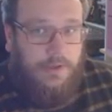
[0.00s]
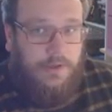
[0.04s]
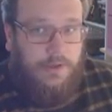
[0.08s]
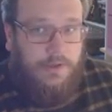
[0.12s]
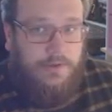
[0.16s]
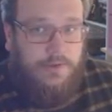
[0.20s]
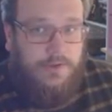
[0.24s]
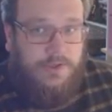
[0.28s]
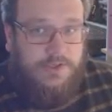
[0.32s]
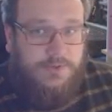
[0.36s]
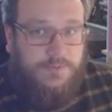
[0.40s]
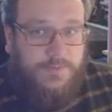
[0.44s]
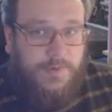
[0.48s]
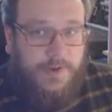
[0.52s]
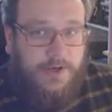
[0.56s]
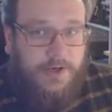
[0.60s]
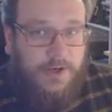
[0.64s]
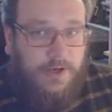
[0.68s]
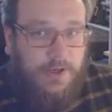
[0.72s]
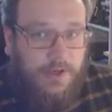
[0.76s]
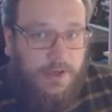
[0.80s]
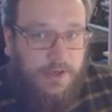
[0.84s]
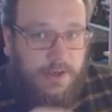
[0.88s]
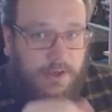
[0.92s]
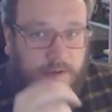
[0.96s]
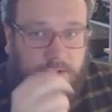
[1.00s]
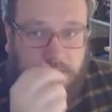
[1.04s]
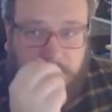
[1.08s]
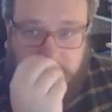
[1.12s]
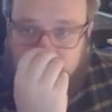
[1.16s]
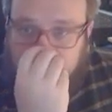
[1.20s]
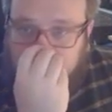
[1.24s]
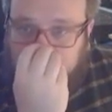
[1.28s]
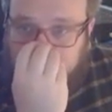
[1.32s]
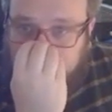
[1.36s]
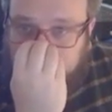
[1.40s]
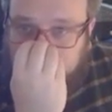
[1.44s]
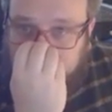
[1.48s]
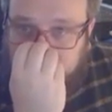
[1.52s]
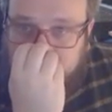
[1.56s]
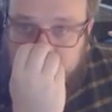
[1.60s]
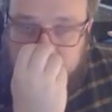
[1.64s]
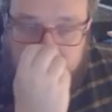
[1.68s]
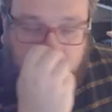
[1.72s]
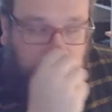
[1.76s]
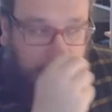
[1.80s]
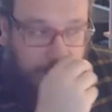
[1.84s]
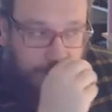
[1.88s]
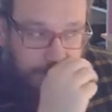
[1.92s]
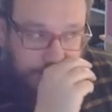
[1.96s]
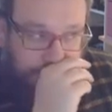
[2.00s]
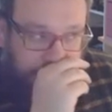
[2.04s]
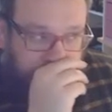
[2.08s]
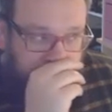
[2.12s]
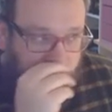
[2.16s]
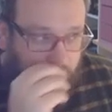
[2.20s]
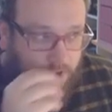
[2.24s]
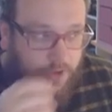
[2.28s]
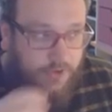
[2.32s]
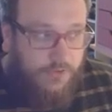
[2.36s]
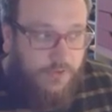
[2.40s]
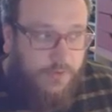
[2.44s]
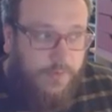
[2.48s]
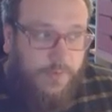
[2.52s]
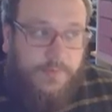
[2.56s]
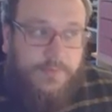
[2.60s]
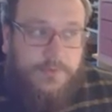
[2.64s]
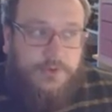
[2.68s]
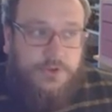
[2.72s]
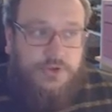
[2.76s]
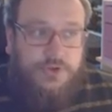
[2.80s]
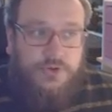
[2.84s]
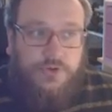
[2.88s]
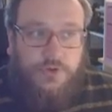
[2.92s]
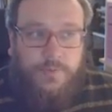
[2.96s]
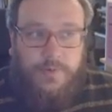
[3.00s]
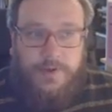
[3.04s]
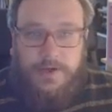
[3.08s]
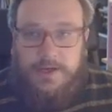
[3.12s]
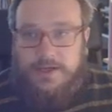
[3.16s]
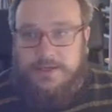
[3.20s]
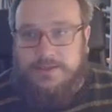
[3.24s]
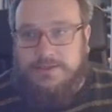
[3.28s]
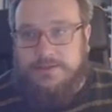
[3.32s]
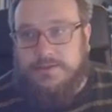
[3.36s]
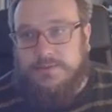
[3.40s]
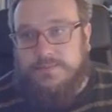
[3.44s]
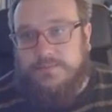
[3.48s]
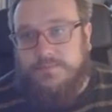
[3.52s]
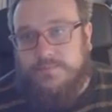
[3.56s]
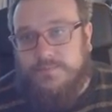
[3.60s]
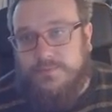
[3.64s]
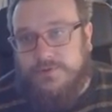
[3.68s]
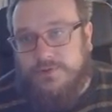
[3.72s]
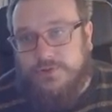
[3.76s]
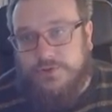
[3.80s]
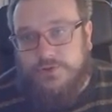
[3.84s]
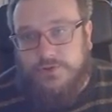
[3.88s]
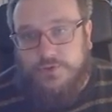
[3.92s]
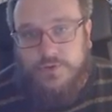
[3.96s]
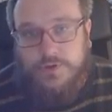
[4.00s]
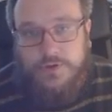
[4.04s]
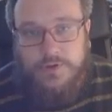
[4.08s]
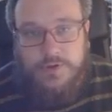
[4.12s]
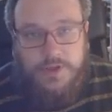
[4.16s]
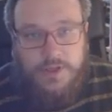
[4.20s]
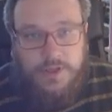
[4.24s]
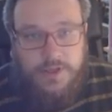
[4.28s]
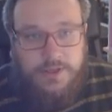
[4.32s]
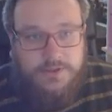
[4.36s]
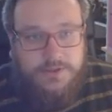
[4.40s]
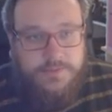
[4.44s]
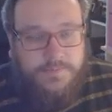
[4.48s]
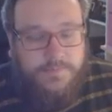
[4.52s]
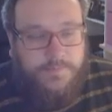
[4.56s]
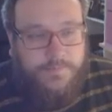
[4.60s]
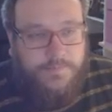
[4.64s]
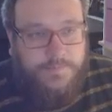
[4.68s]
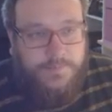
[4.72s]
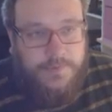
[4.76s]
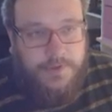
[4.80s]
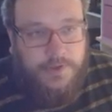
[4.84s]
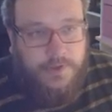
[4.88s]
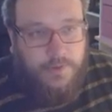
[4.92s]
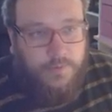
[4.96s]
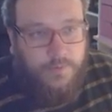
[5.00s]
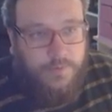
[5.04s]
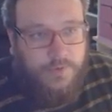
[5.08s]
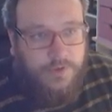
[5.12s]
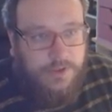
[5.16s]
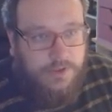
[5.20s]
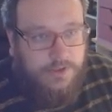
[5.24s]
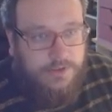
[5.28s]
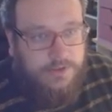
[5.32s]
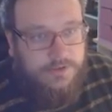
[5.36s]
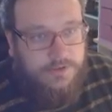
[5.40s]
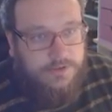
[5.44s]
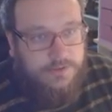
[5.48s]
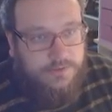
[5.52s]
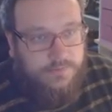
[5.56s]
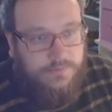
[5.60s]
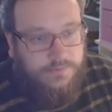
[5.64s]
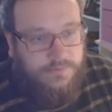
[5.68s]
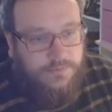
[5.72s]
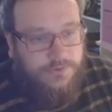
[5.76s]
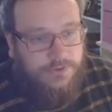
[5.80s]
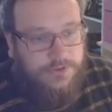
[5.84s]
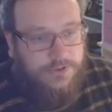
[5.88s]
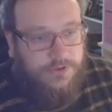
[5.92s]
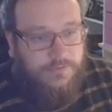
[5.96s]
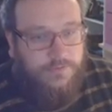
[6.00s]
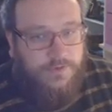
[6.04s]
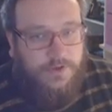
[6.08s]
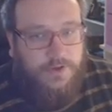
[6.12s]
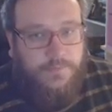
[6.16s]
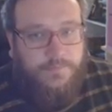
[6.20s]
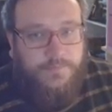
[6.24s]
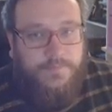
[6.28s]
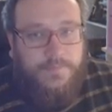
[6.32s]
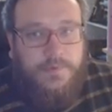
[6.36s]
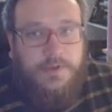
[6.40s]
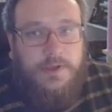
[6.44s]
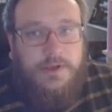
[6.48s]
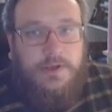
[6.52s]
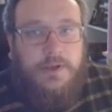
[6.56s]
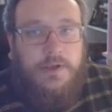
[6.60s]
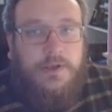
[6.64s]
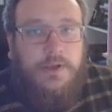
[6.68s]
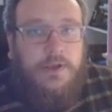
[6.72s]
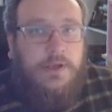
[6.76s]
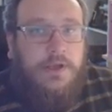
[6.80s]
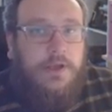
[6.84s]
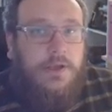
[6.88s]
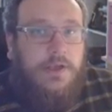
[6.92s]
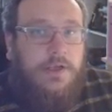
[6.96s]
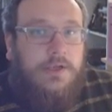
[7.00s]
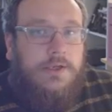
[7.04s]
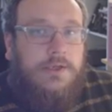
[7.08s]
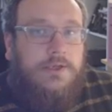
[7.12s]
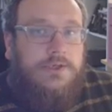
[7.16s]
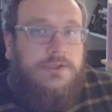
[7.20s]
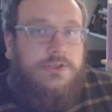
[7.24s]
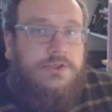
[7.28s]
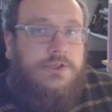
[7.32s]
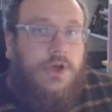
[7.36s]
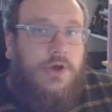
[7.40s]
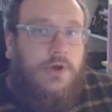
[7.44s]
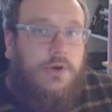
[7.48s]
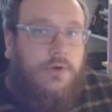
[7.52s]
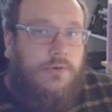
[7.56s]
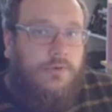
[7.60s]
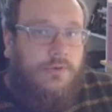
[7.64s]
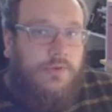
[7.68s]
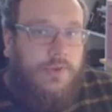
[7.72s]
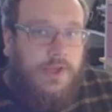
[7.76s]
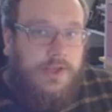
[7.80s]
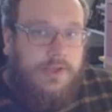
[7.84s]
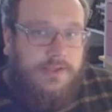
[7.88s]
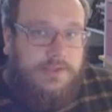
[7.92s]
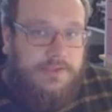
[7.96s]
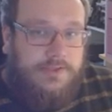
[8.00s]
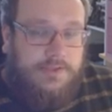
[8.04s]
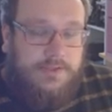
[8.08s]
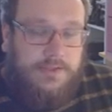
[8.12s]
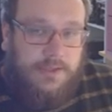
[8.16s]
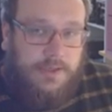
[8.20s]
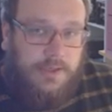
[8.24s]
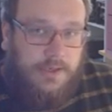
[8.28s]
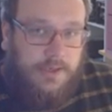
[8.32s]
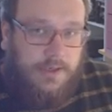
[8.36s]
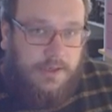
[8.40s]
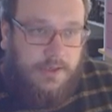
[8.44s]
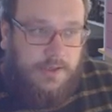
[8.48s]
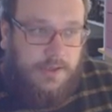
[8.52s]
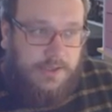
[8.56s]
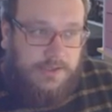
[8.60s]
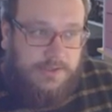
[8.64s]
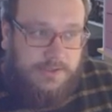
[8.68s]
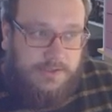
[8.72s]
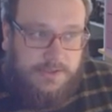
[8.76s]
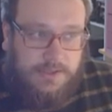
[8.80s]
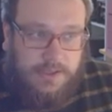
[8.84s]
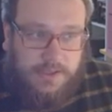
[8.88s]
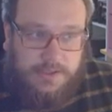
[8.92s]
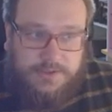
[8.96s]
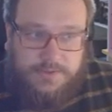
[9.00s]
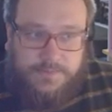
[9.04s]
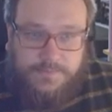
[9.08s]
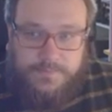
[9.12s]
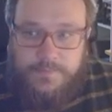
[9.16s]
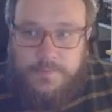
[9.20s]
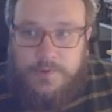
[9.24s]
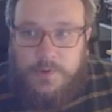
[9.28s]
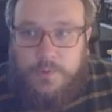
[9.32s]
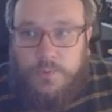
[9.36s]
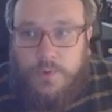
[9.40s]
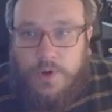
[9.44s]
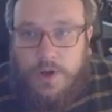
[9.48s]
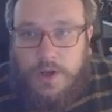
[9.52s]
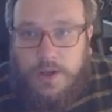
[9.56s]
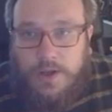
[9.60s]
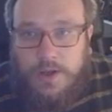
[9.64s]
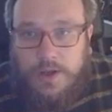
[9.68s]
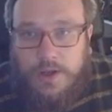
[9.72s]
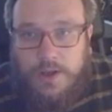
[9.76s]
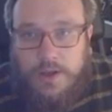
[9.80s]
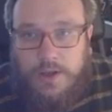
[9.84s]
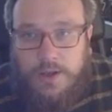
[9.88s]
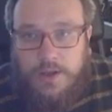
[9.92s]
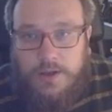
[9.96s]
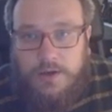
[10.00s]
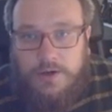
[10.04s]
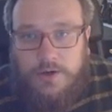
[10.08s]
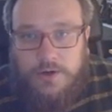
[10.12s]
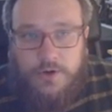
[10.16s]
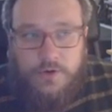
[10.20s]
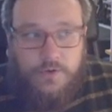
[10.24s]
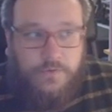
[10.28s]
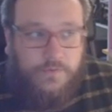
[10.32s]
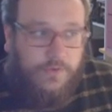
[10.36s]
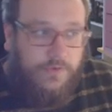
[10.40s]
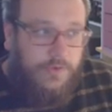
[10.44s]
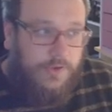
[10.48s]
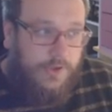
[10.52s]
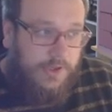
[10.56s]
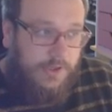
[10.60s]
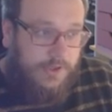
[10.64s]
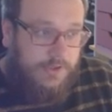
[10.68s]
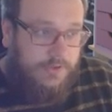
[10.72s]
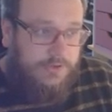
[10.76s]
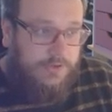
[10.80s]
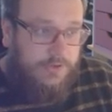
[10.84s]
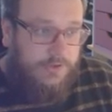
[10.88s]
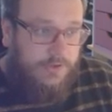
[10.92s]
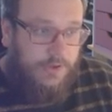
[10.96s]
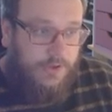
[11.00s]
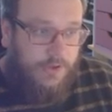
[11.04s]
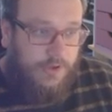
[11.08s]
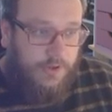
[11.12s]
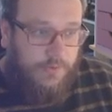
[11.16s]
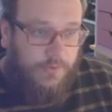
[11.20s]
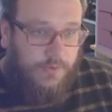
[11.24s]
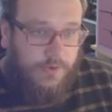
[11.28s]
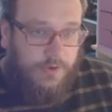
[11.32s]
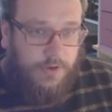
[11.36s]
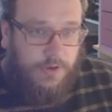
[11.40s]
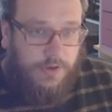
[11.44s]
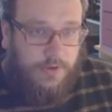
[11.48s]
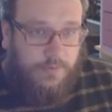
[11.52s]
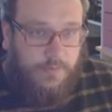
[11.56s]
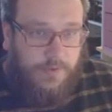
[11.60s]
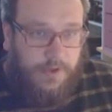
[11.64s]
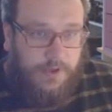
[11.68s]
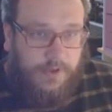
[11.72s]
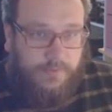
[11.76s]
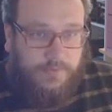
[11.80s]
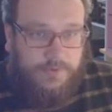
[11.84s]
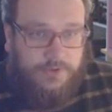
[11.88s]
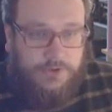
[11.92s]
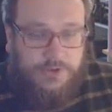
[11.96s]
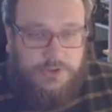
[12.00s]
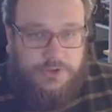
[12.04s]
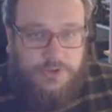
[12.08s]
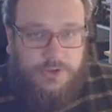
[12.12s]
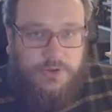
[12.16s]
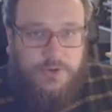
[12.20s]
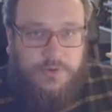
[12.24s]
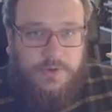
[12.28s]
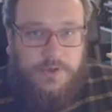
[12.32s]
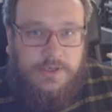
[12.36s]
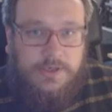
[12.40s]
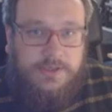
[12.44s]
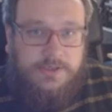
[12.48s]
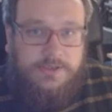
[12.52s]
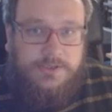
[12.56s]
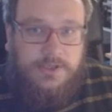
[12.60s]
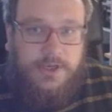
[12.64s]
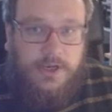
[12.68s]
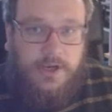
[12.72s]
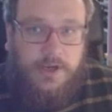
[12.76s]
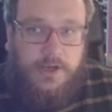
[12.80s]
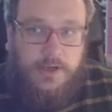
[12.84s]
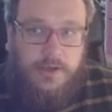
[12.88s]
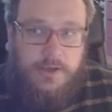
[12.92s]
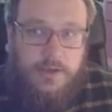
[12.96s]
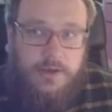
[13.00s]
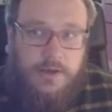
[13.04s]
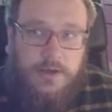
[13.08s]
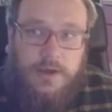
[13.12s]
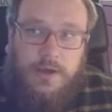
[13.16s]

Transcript: This button here, I'll try and remember to talk about later. It doesn't do anything yet, but there's stuff there. So that's that. One of the things that I want to be able to do is like